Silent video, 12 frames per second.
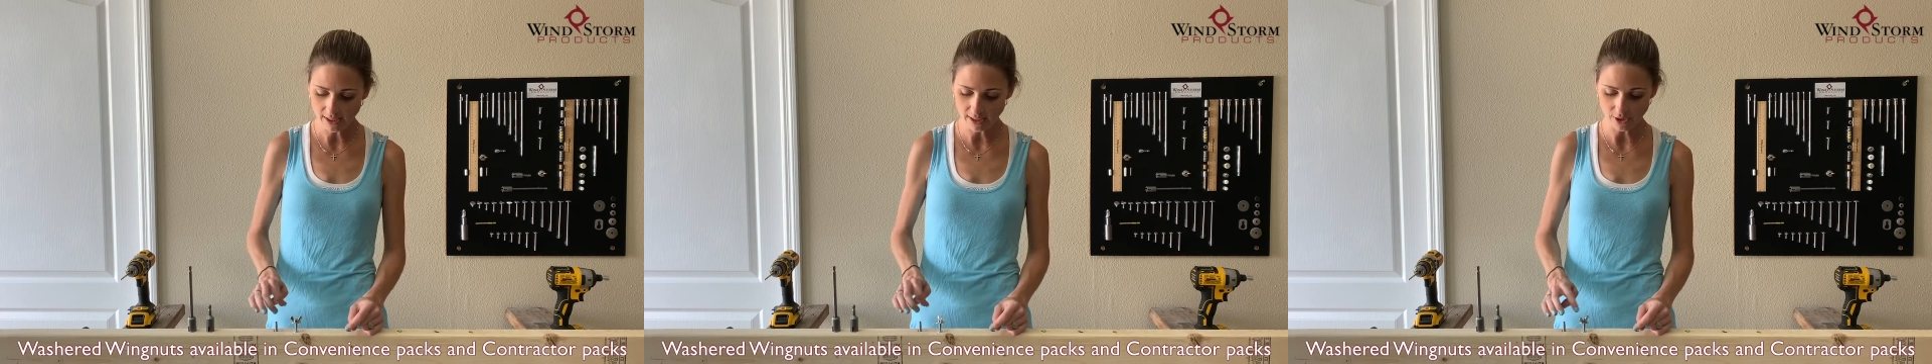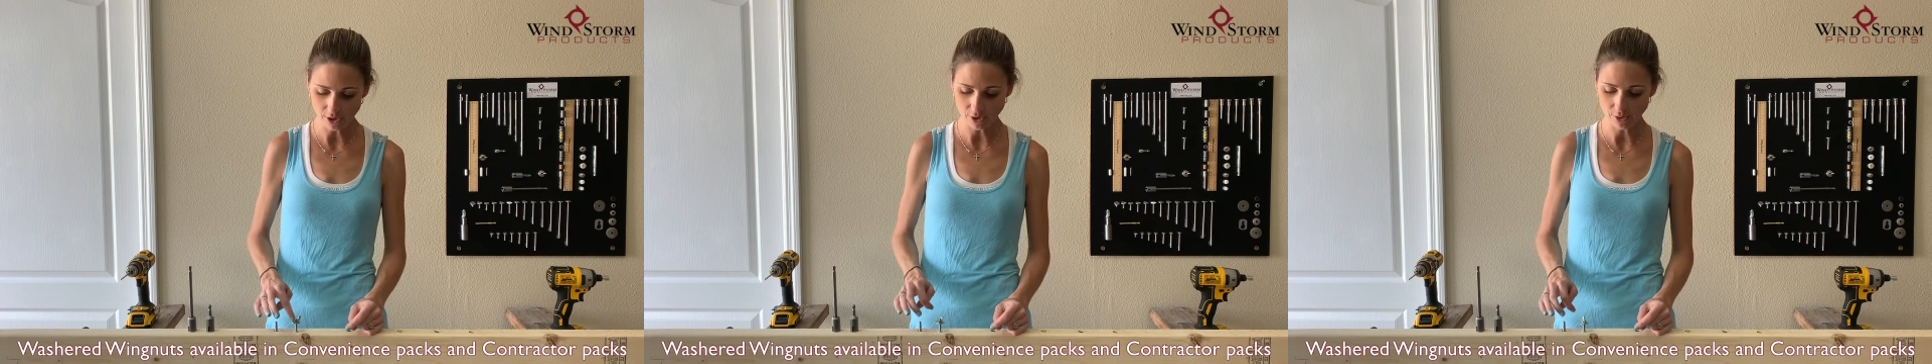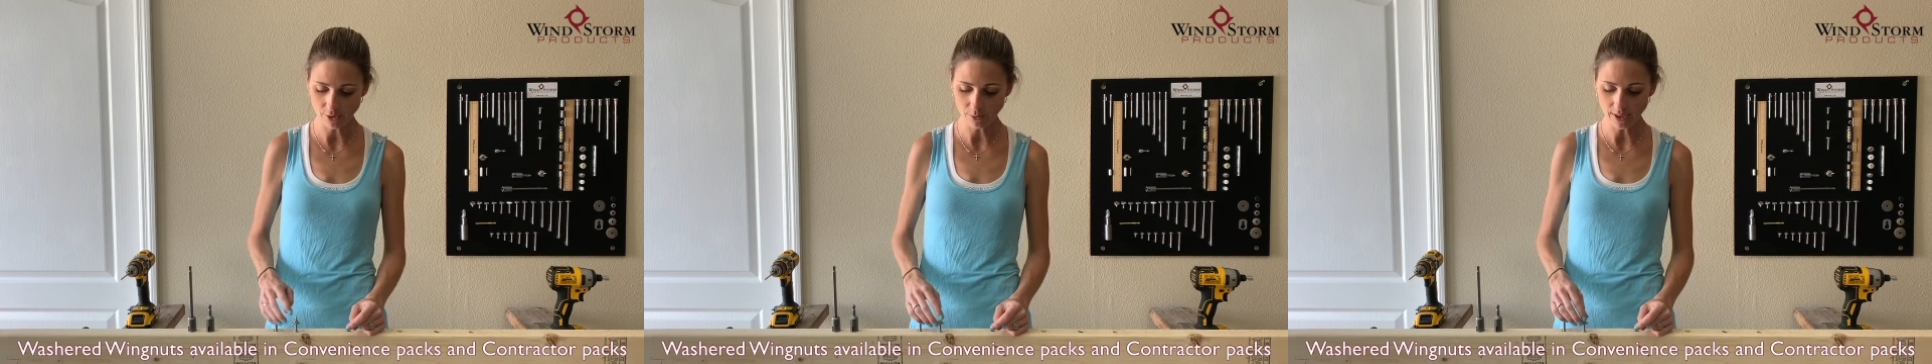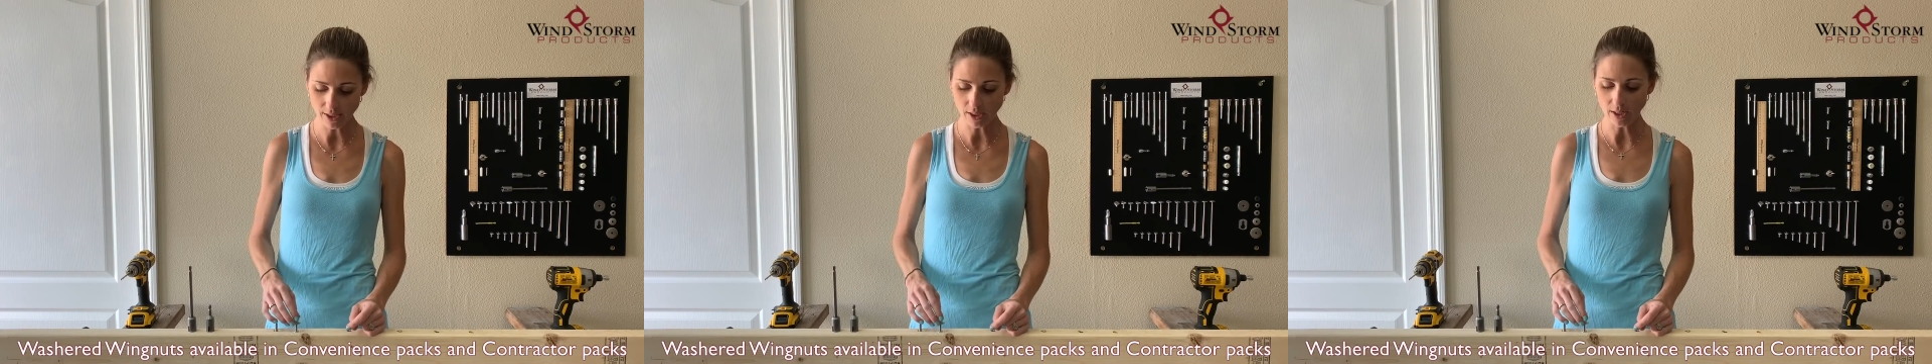and then just screw the
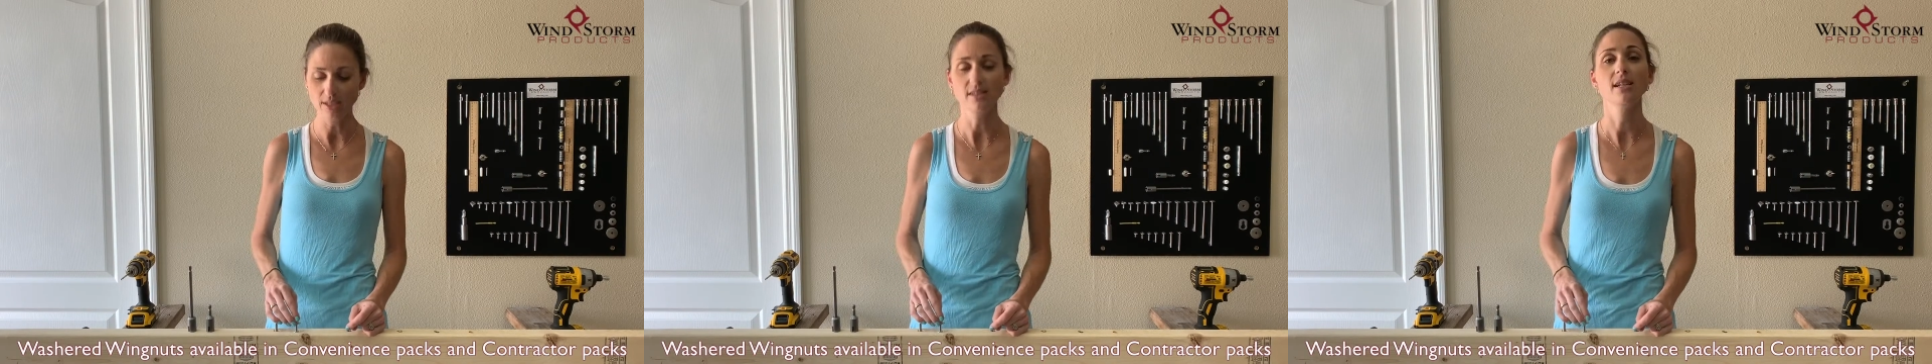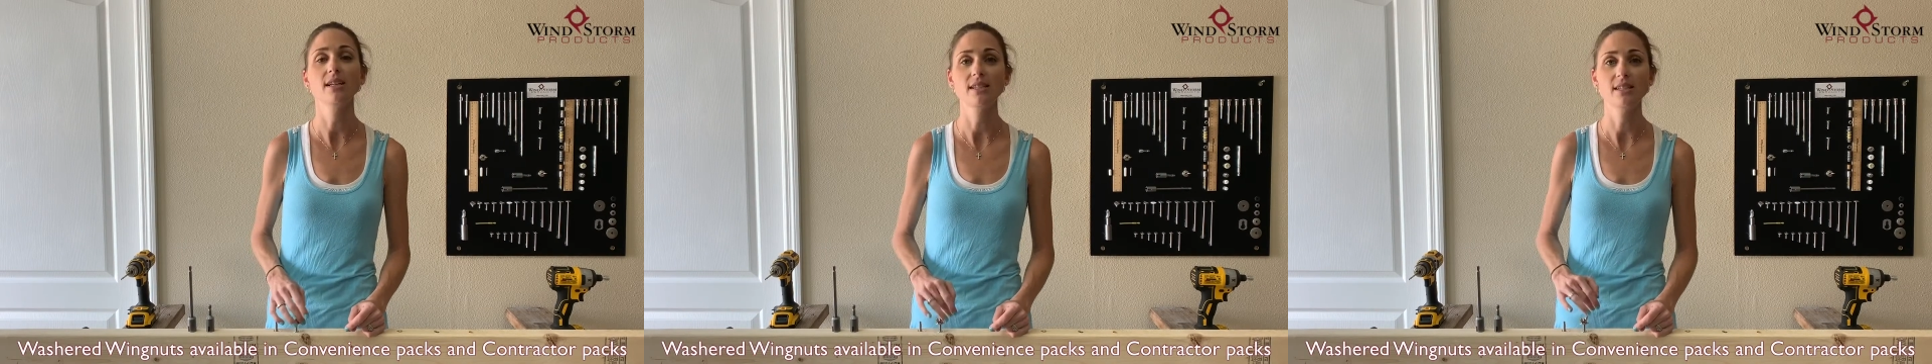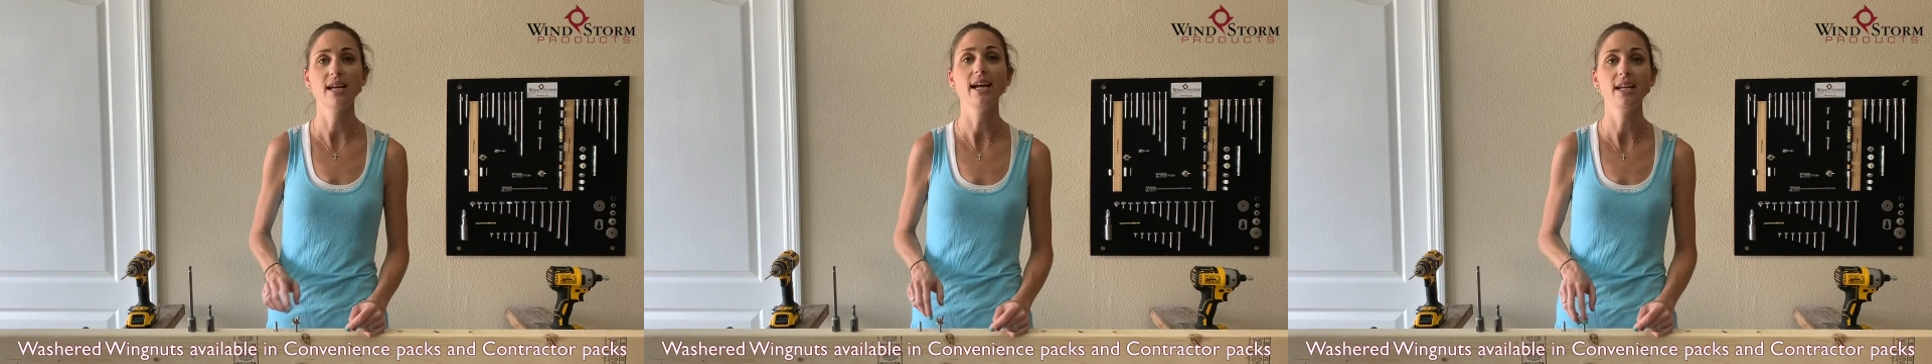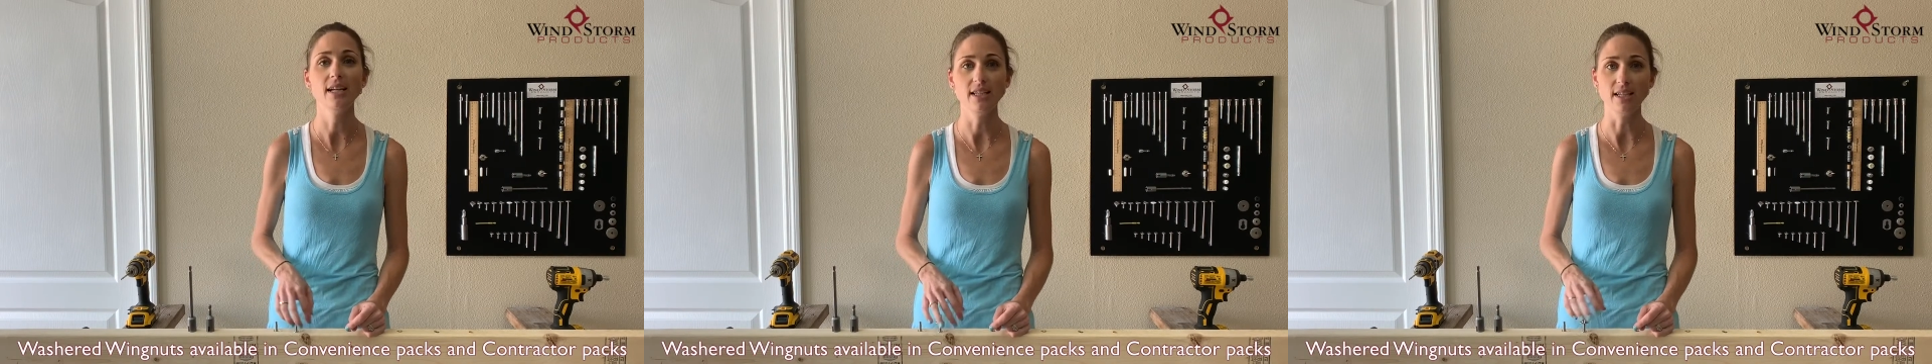wing nut on until it's
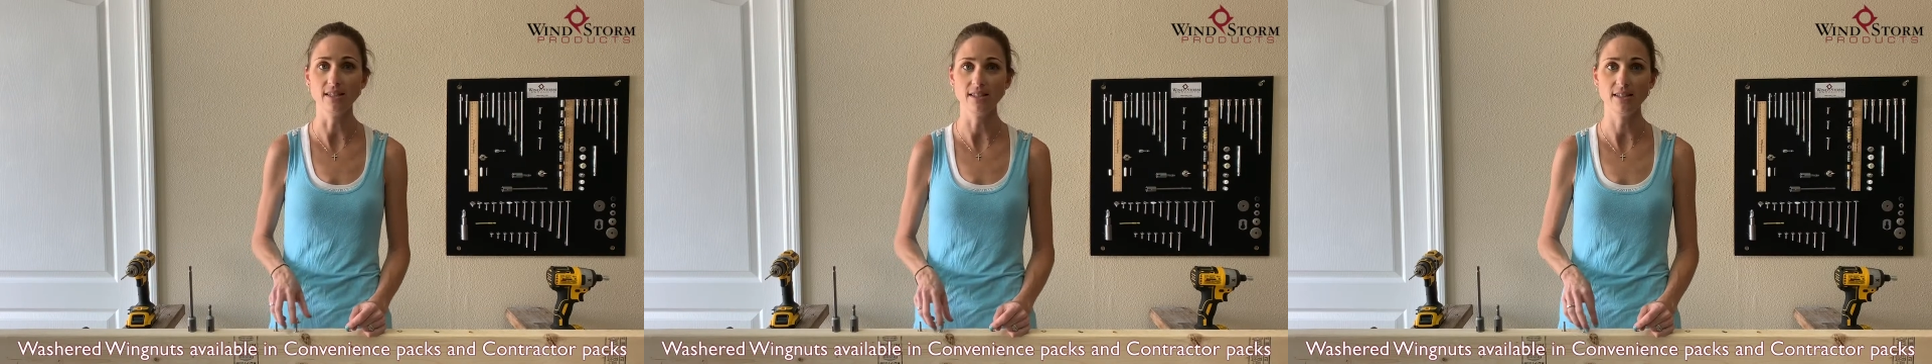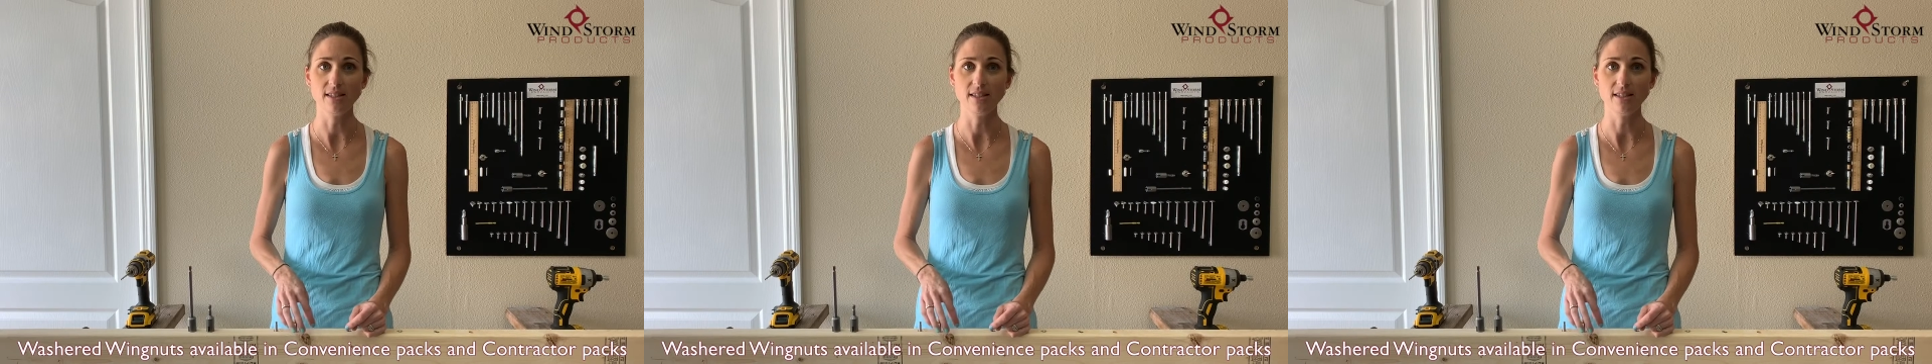tight against